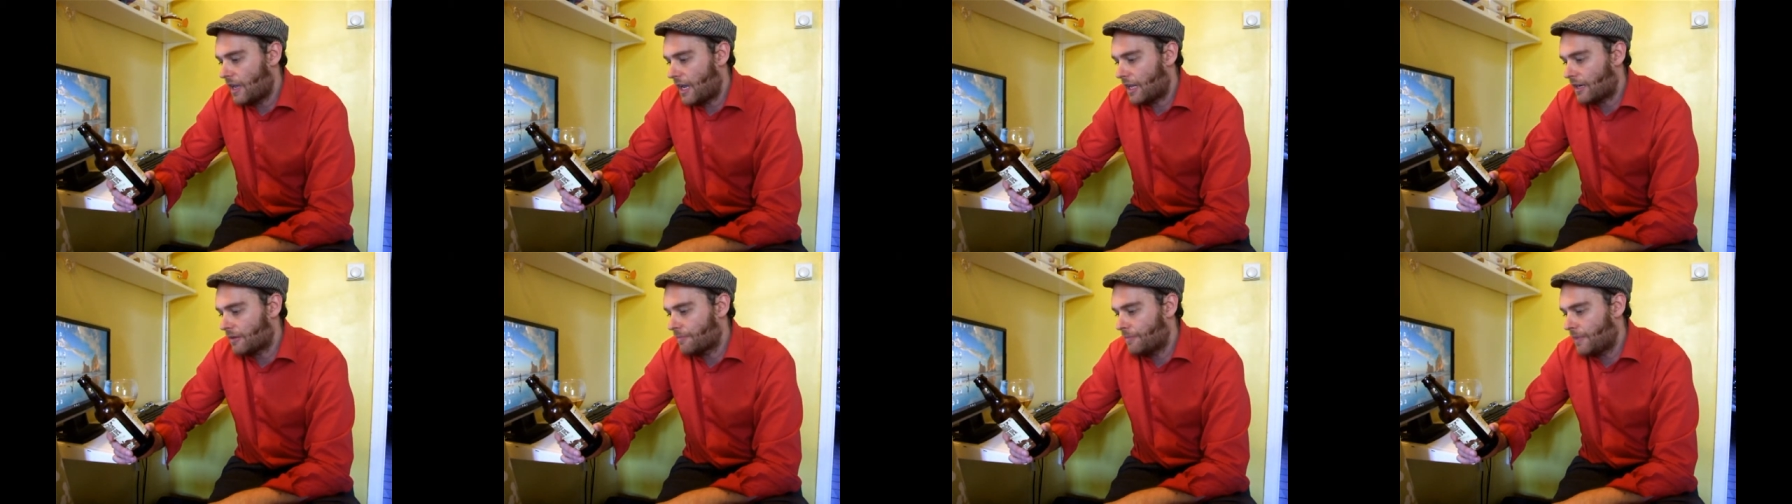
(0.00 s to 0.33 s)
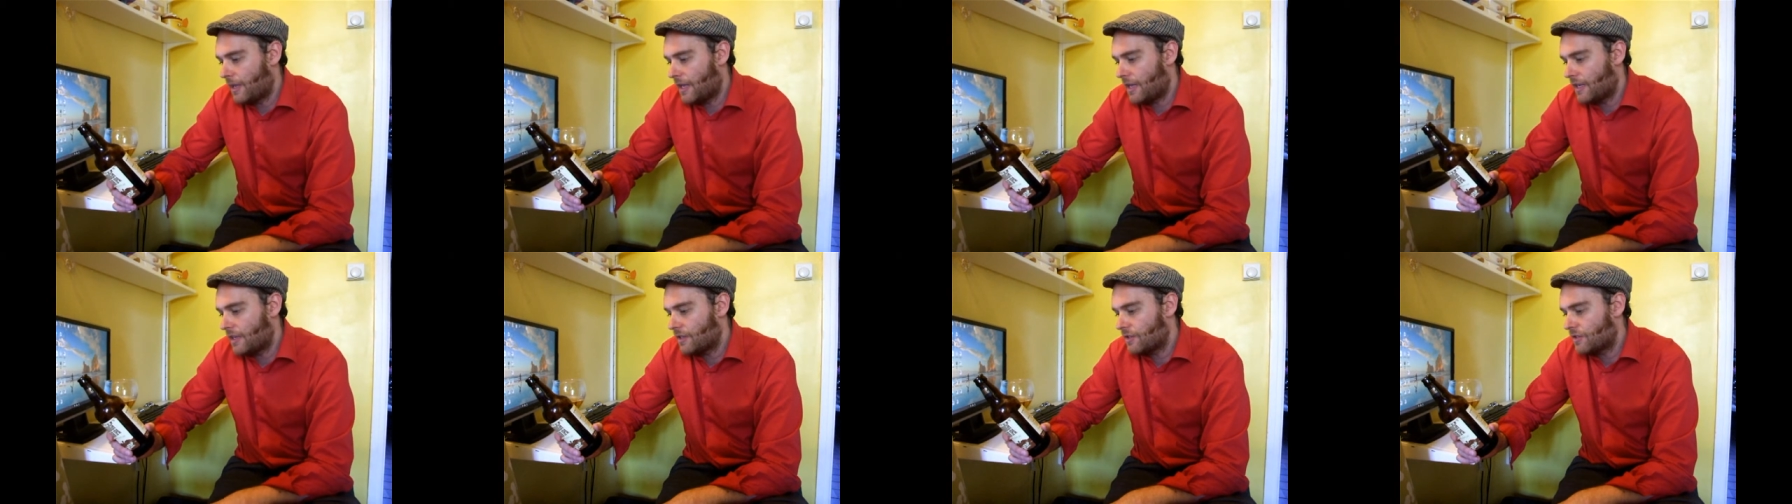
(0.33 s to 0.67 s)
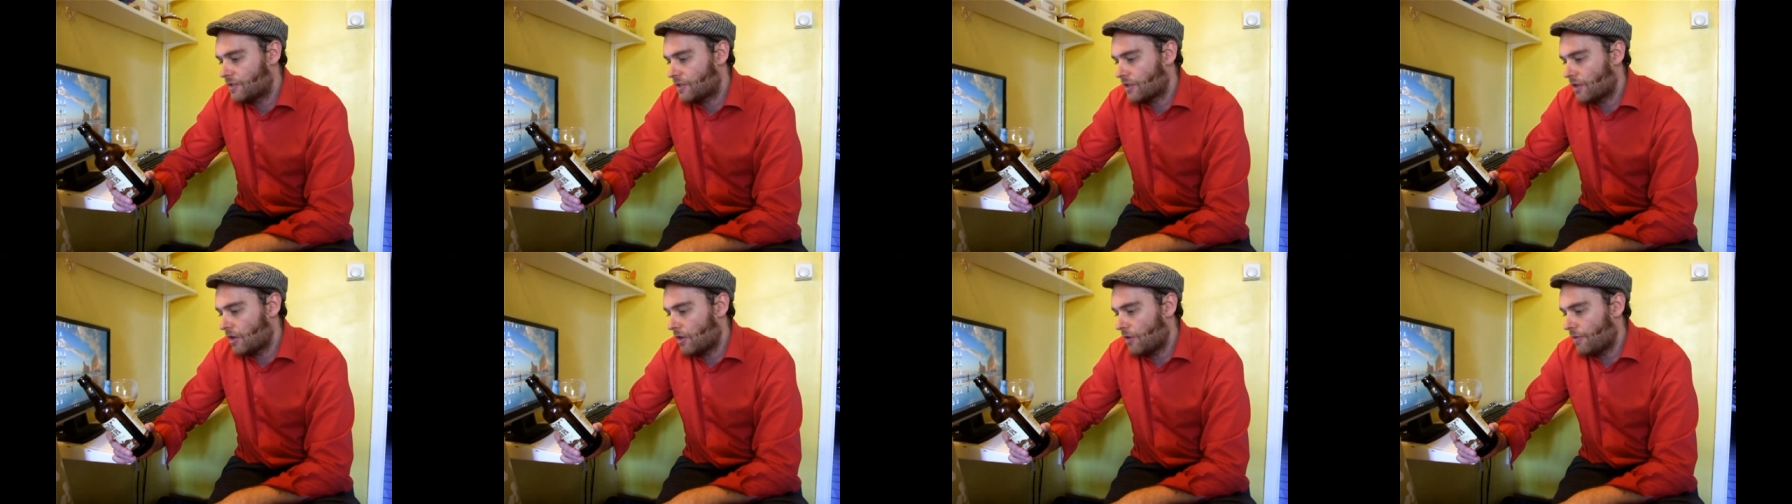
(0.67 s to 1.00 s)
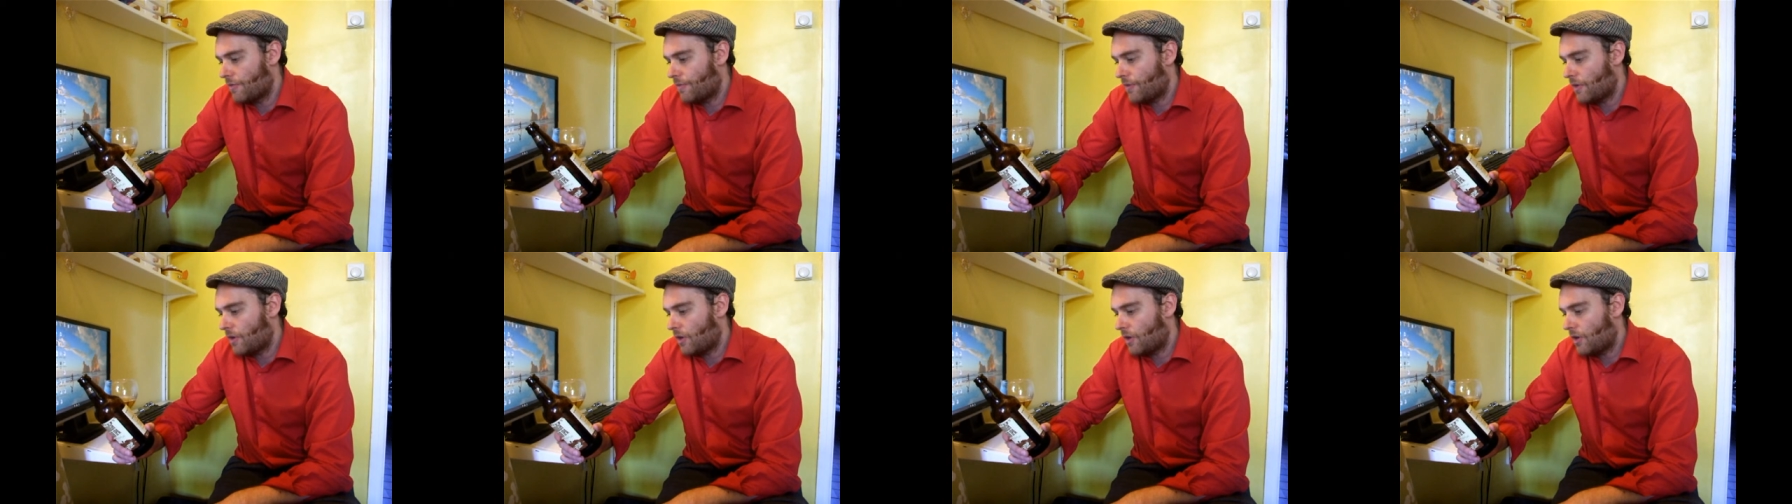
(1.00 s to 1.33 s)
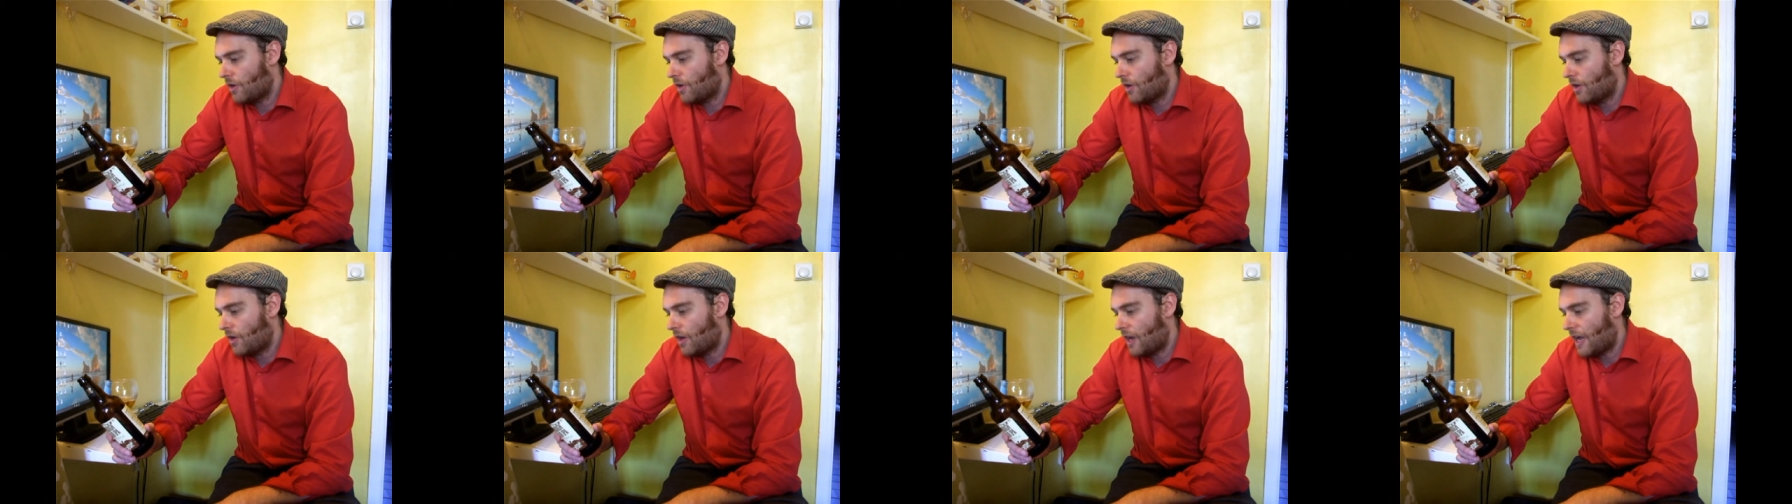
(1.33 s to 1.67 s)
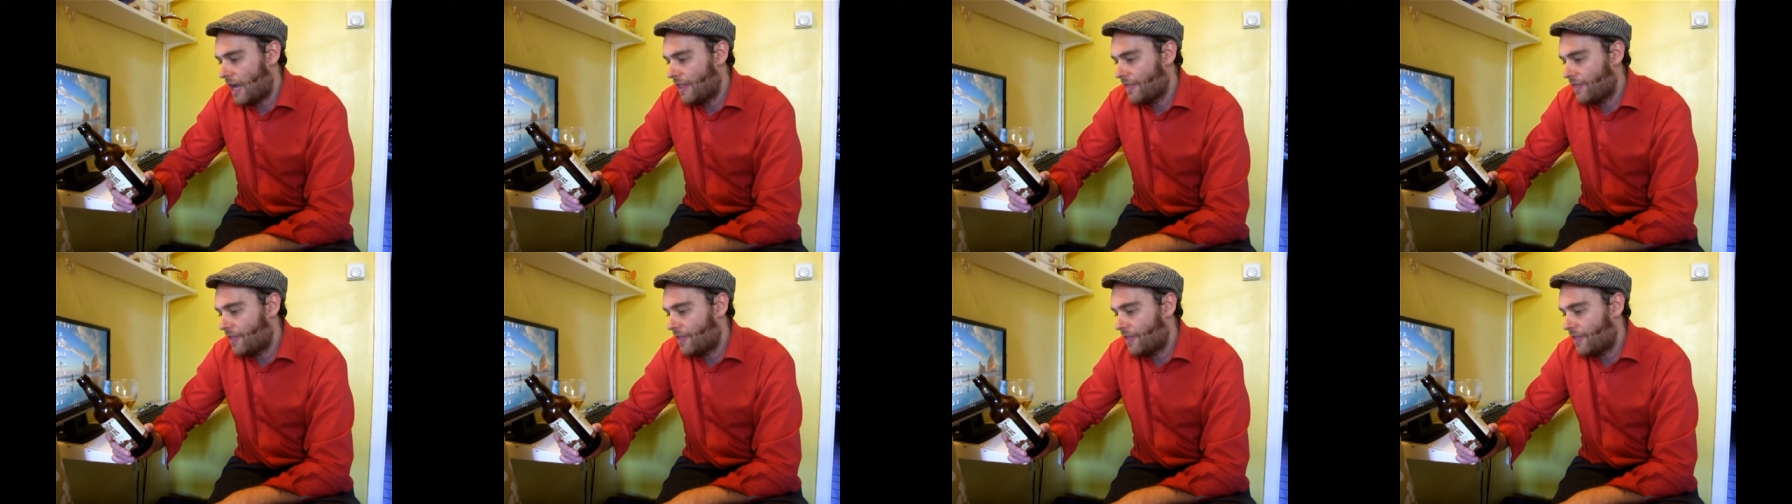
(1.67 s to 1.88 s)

and maize for